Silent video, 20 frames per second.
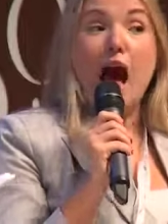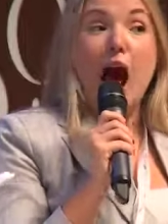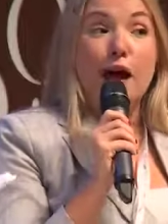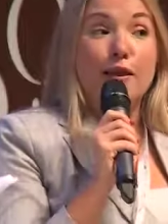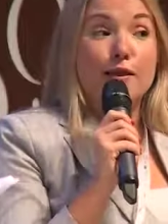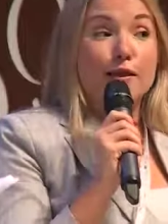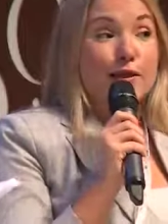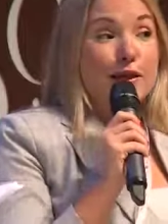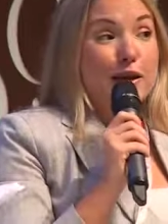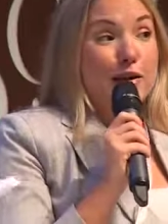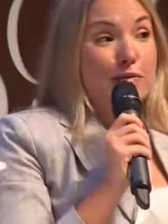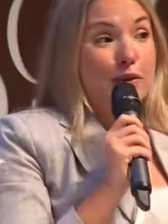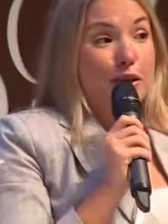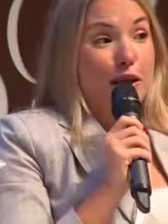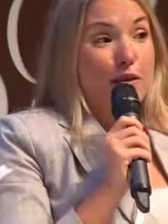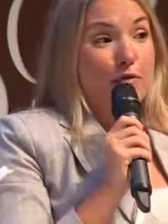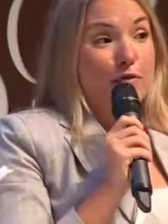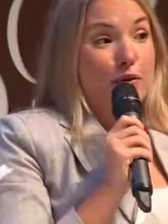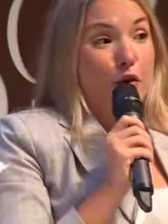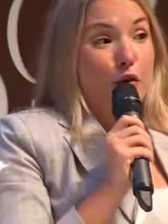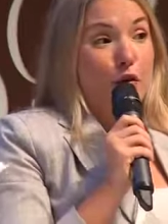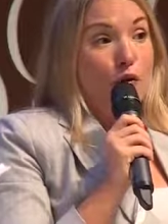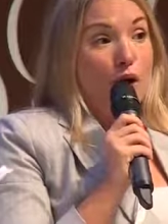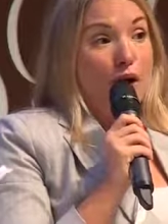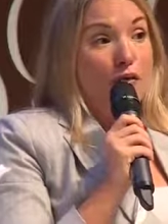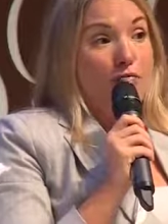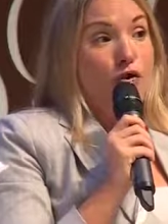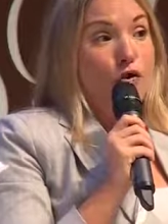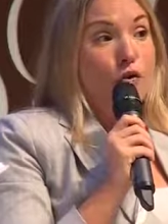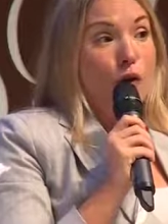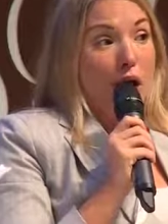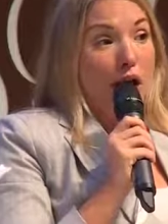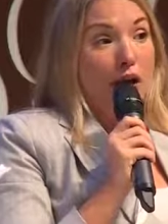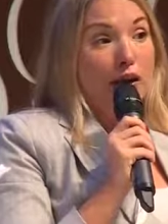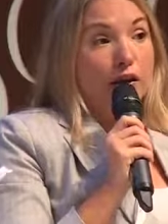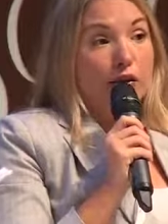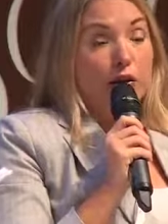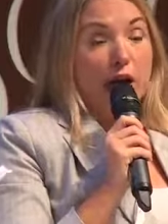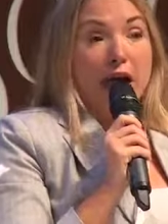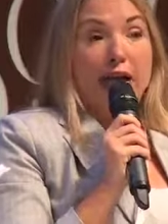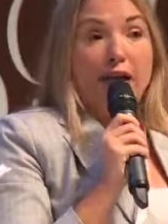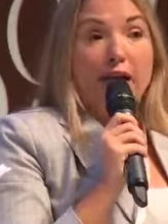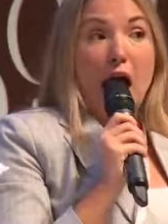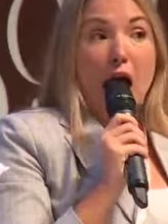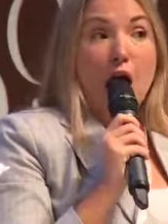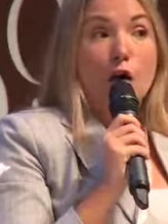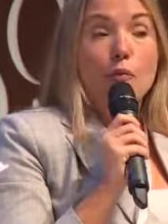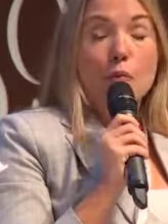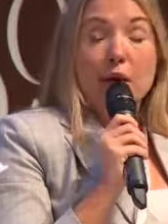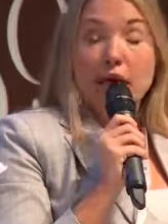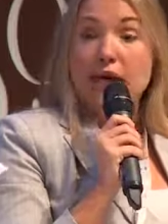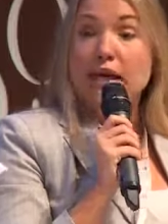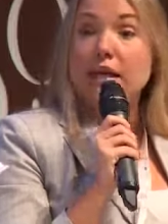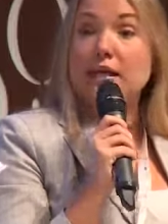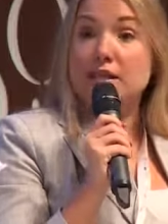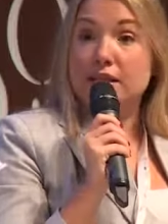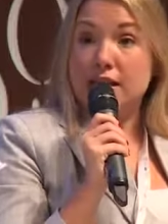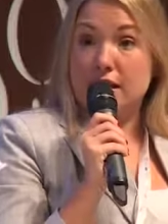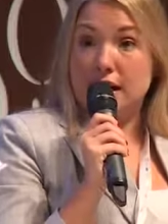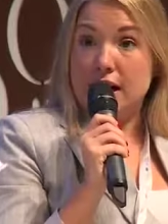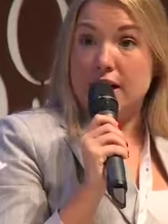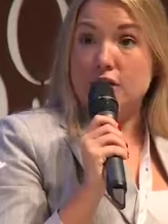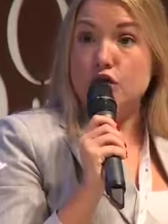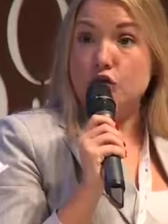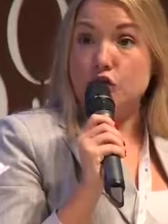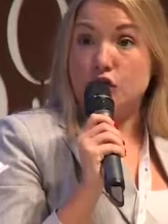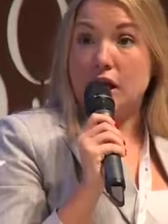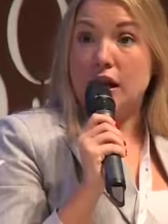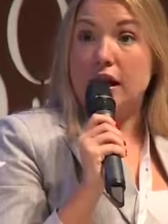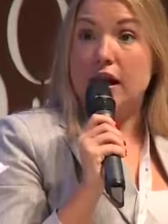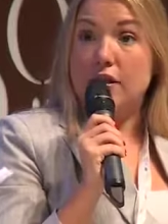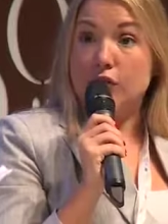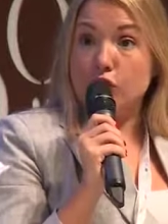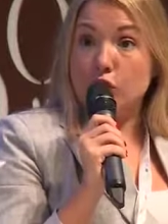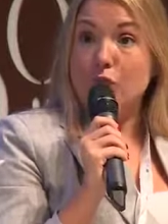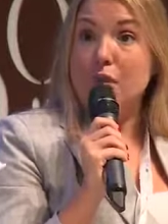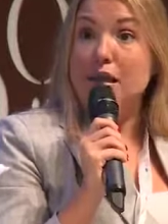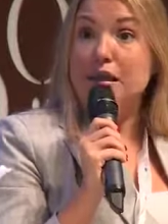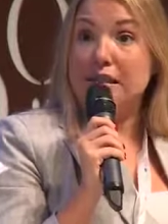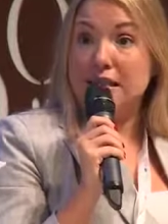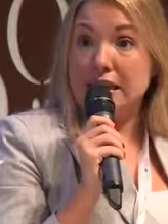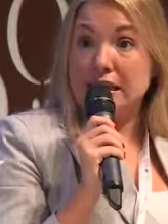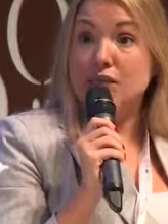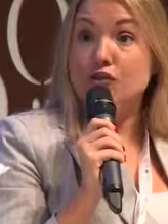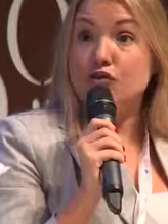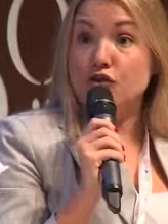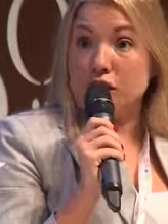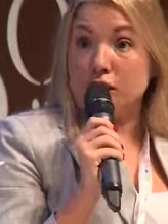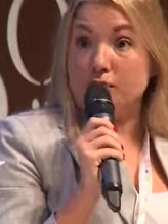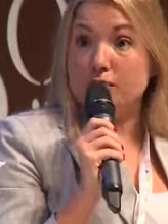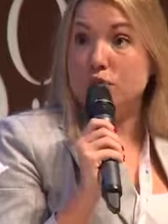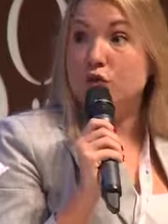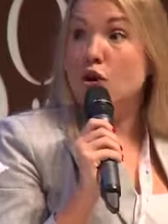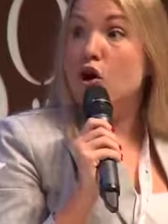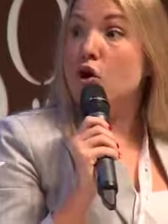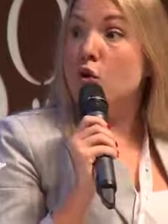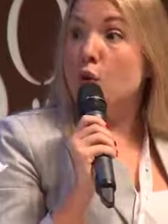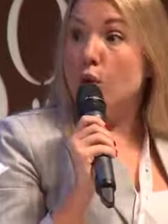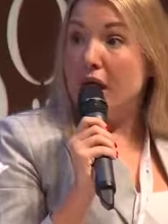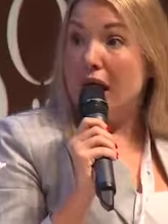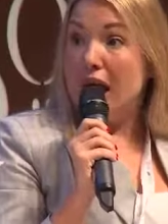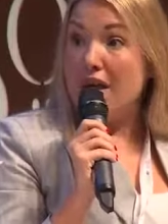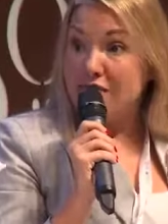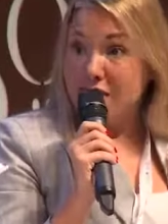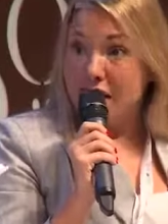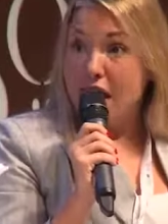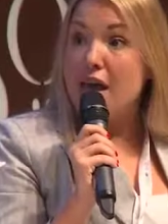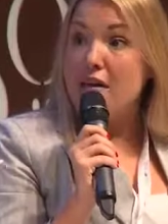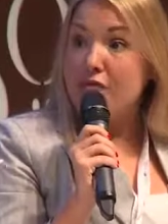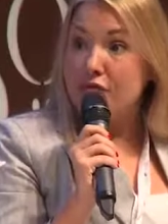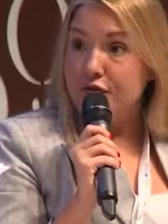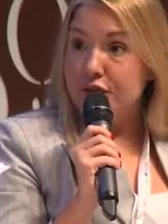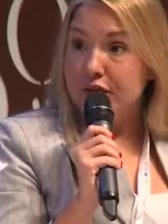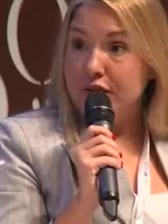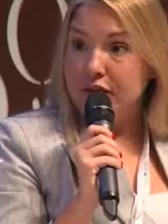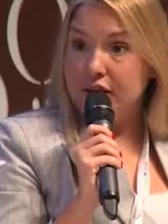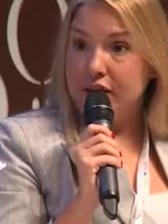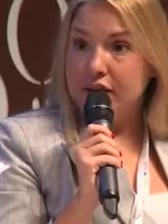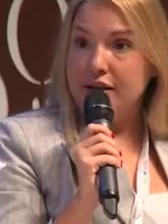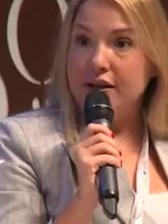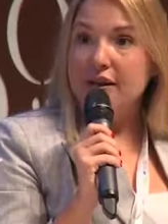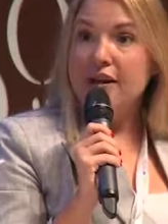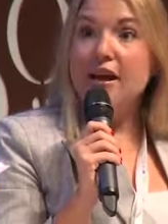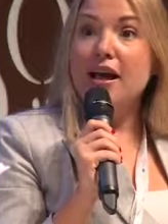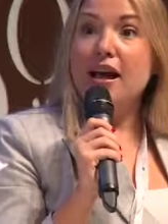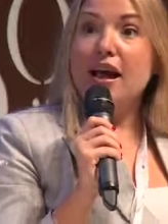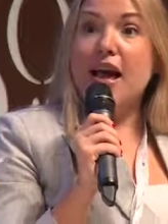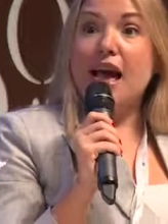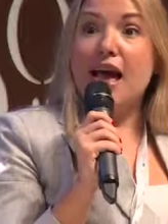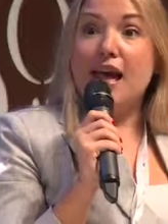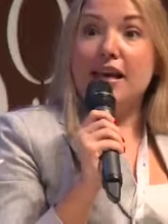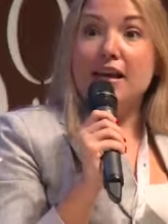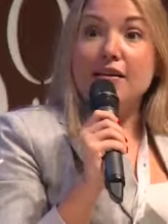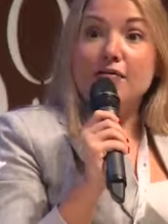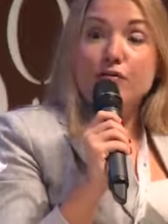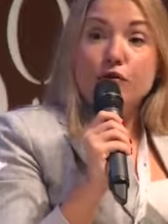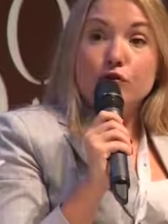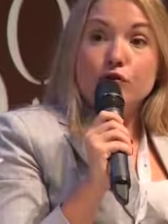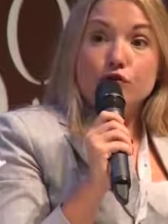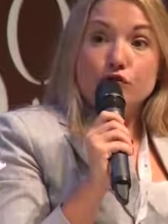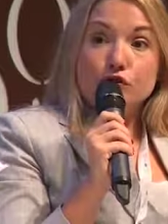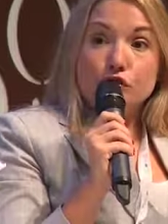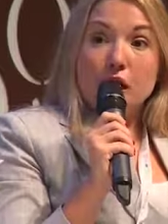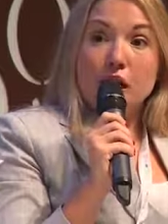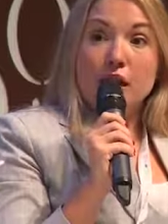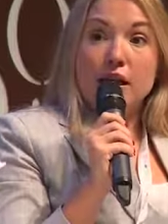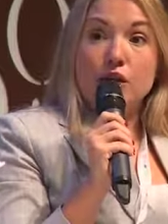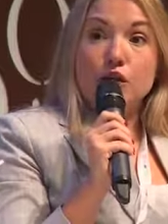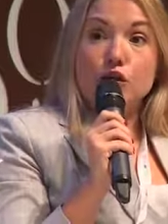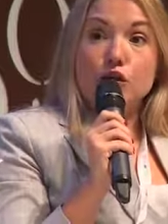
At the same time, though, if you calculate how many international and domestic trips we have every year, and if you try